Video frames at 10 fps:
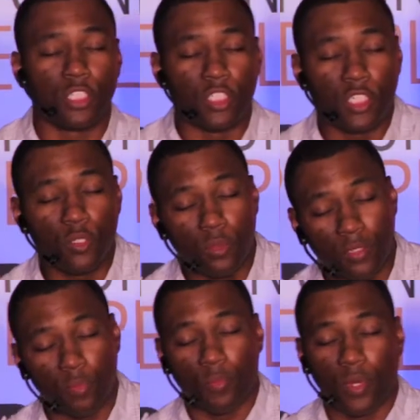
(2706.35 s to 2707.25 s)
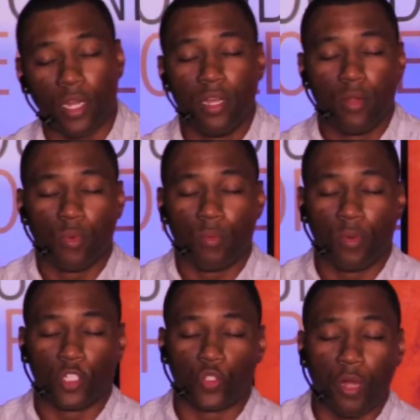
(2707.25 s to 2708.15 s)
what to do when
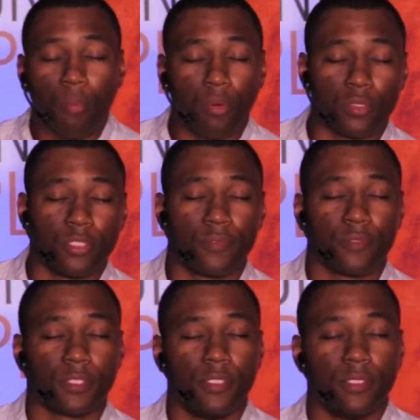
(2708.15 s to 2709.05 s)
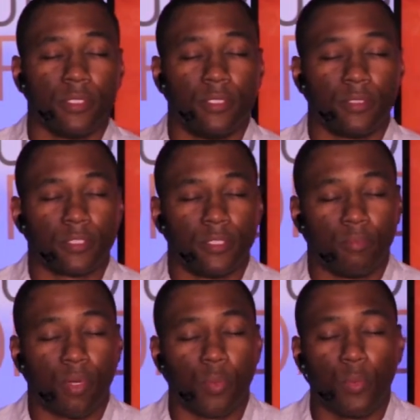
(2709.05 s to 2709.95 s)
we're troubled.
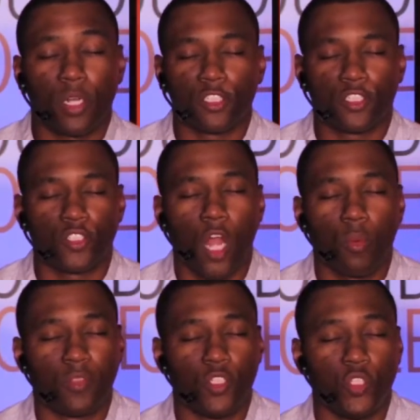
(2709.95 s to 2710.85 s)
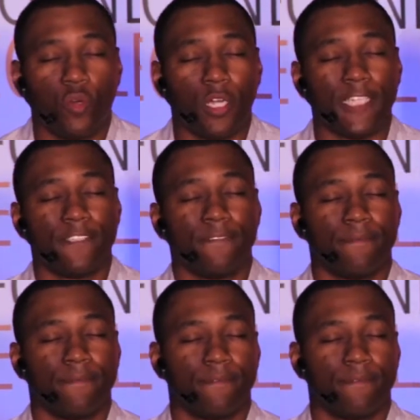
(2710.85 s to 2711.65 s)
But we wanted to start with joy,